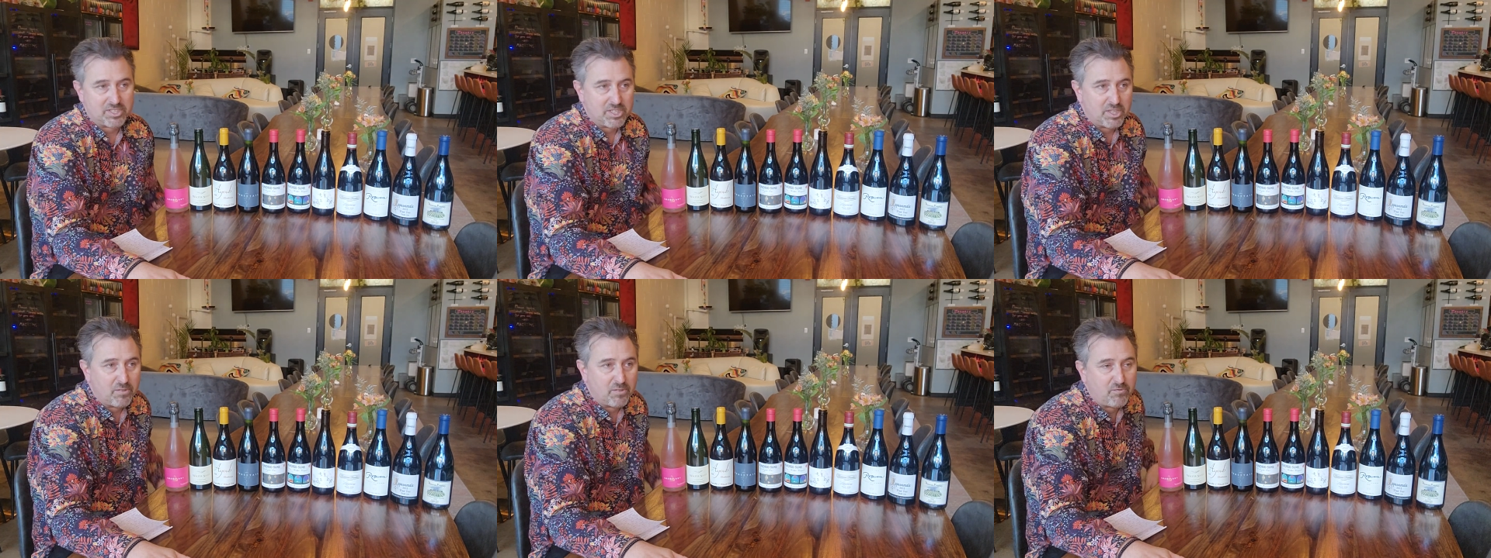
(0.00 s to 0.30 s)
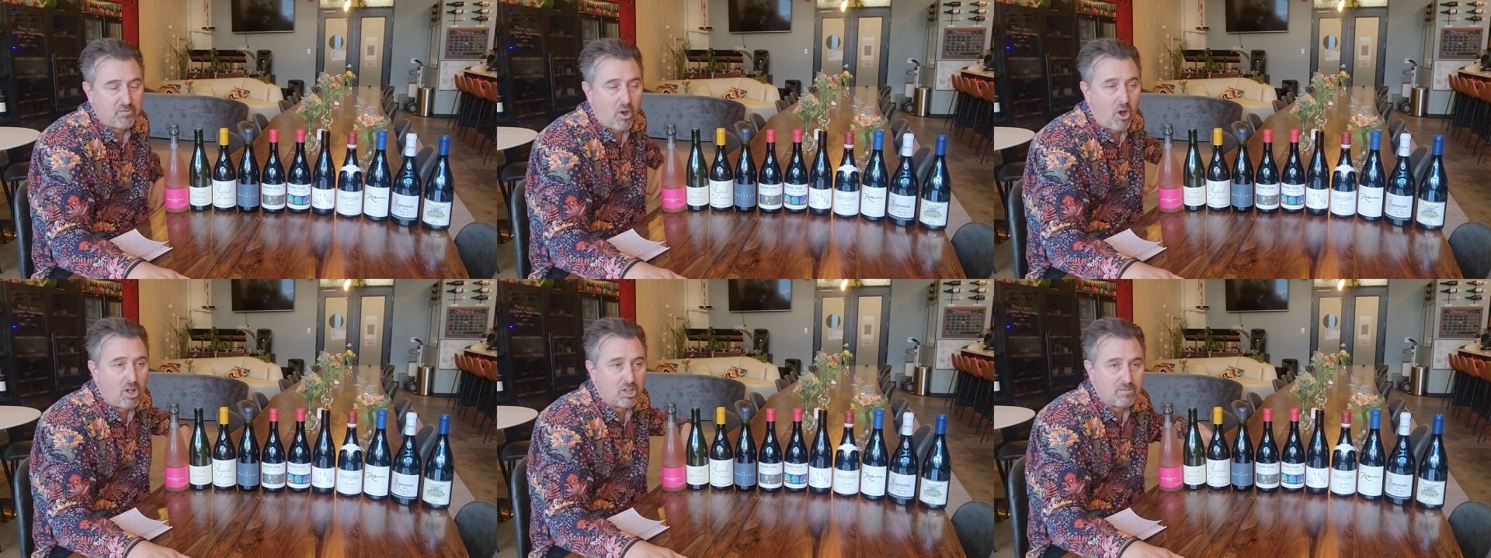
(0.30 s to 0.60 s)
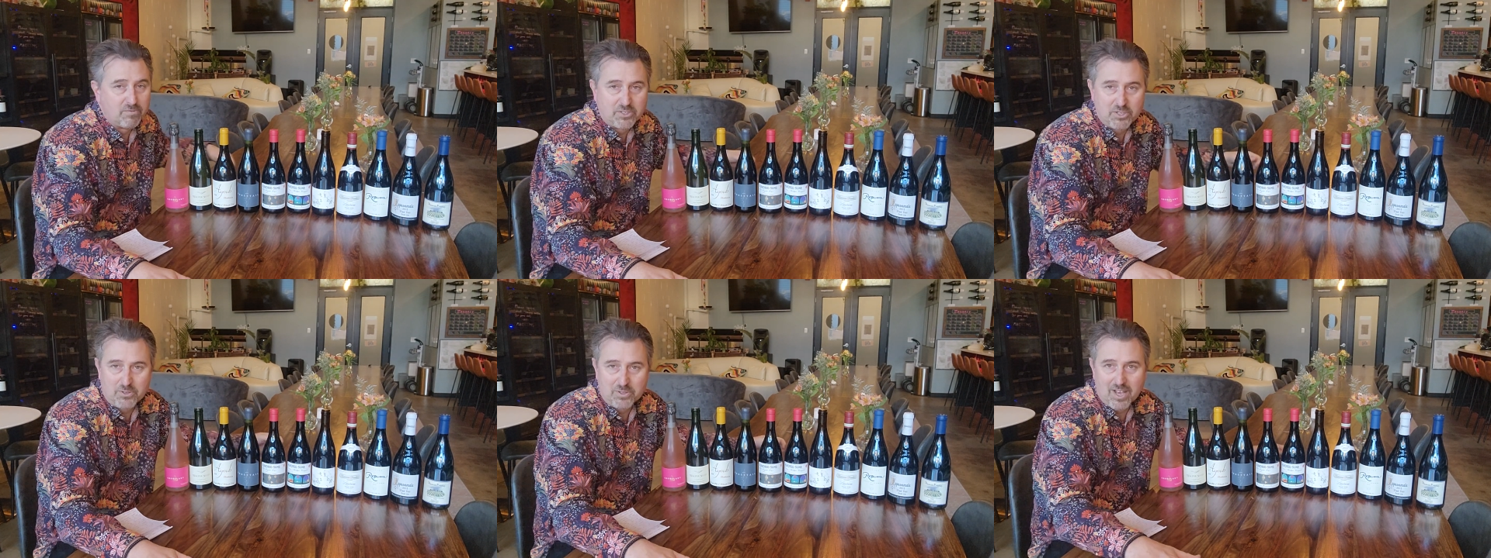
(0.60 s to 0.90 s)
in the fall
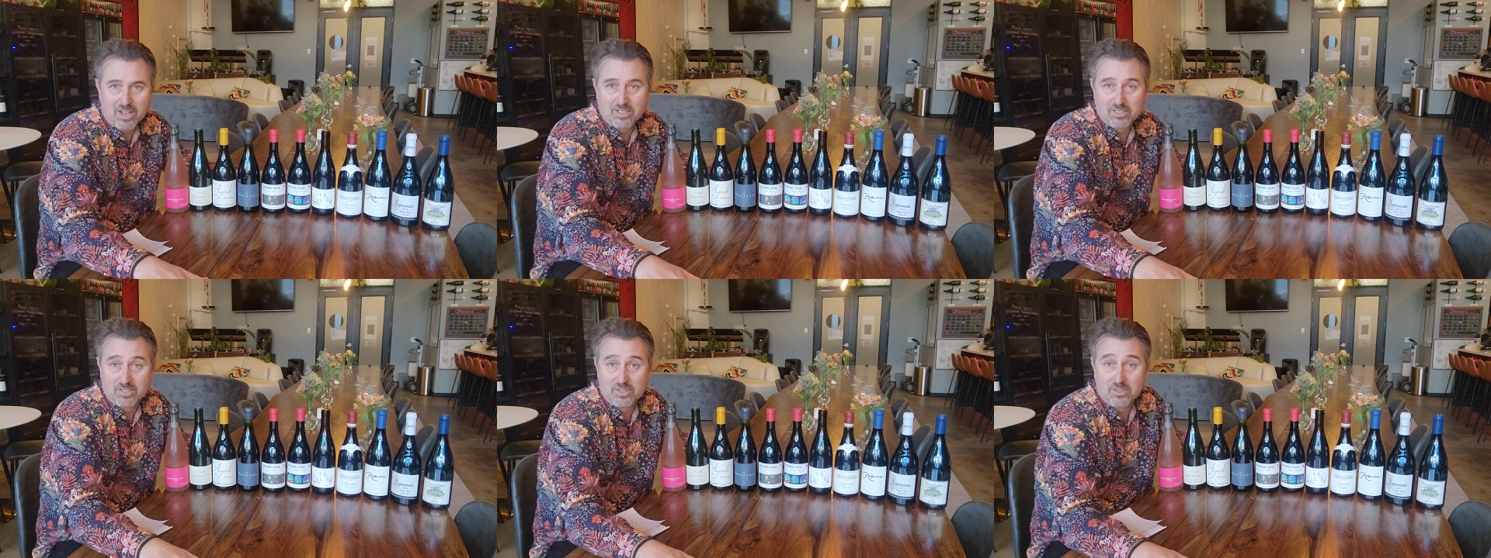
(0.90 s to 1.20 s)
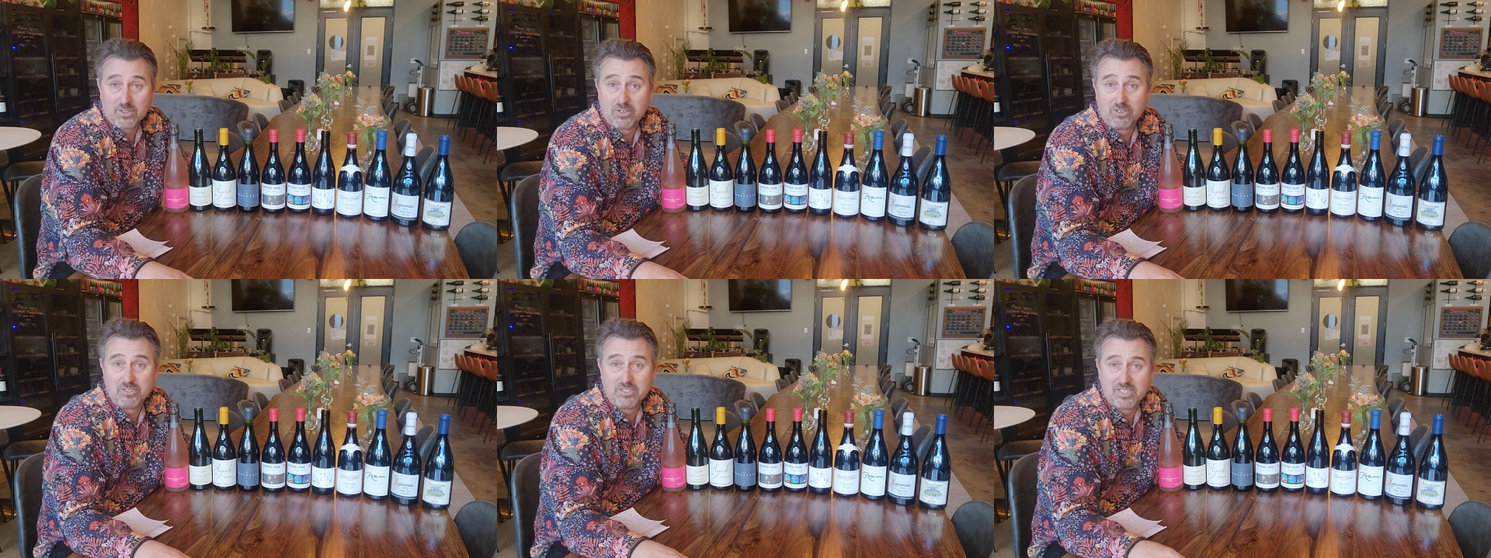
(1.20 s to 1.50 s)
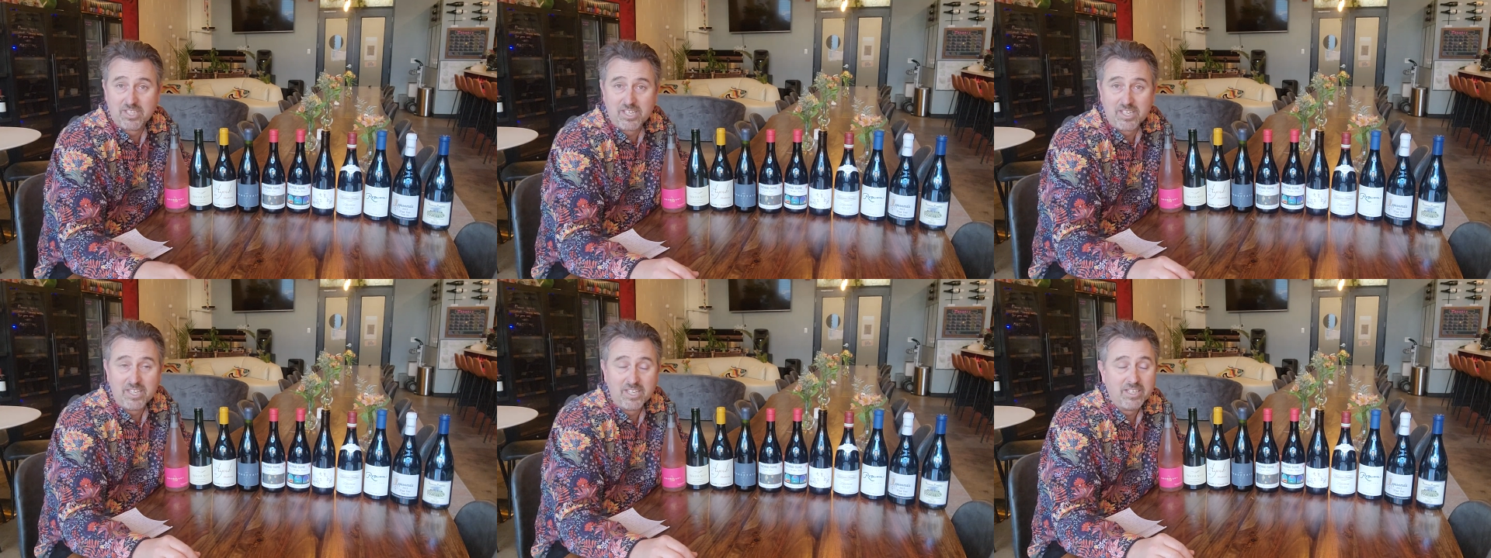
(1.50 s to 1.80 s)
of
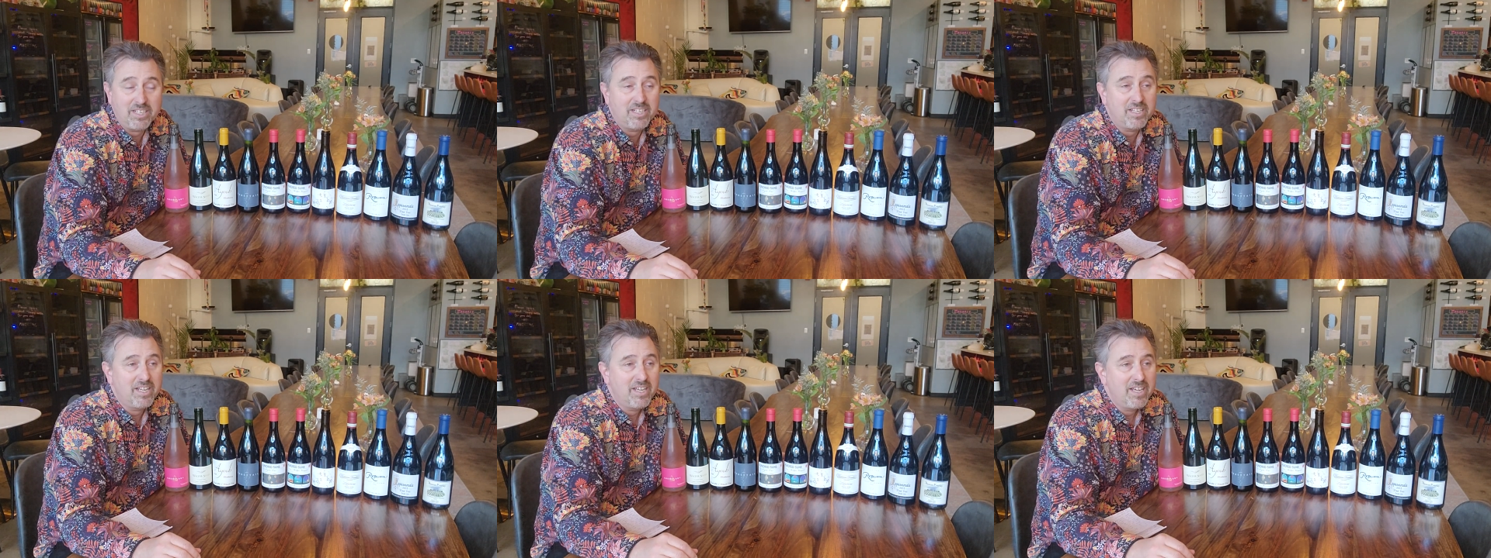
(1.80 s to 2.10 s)
2013.